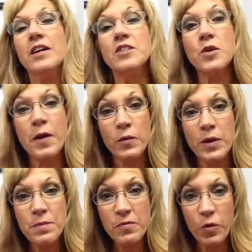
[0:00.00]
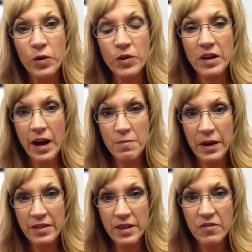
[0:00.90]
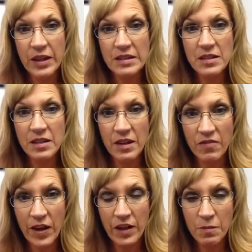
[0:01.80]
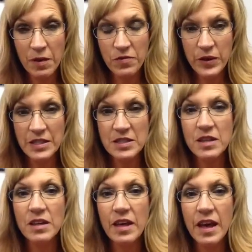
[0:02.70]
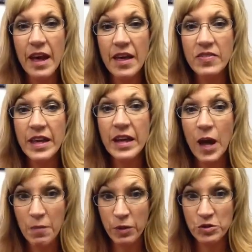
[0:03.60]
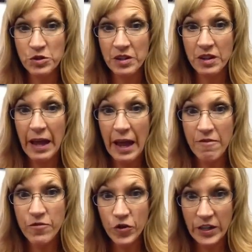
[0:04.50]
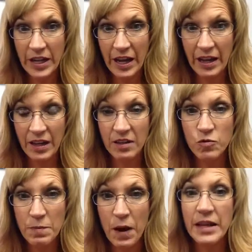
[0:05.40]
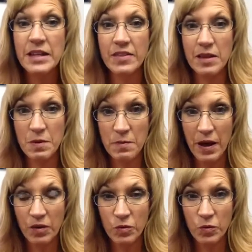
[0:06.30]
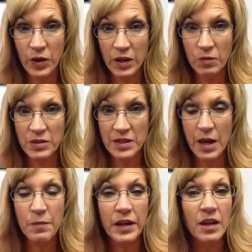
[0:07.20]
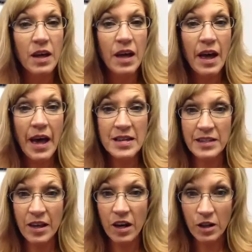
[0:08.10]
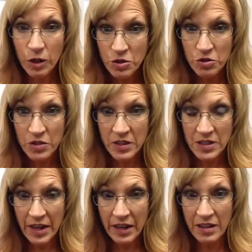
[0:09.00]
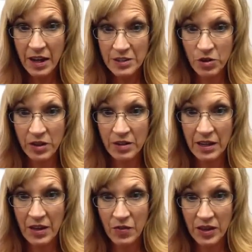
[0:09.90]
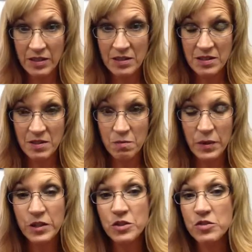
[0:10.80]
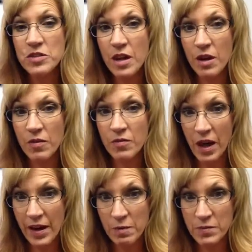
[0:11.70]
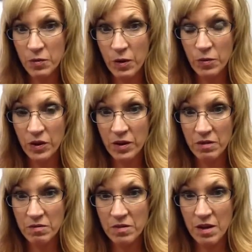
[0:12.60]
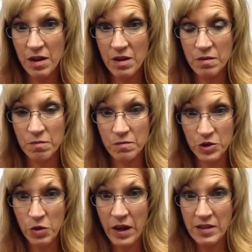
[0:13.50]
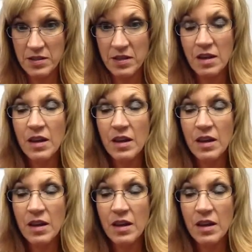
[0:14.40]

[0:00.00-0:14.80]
so about a week before, I made the event, invited all my friends, and then I posted every day, reminding them about when it was coming. As it got closer to the date, I started giving in some pictures of the items that we were going to showcase.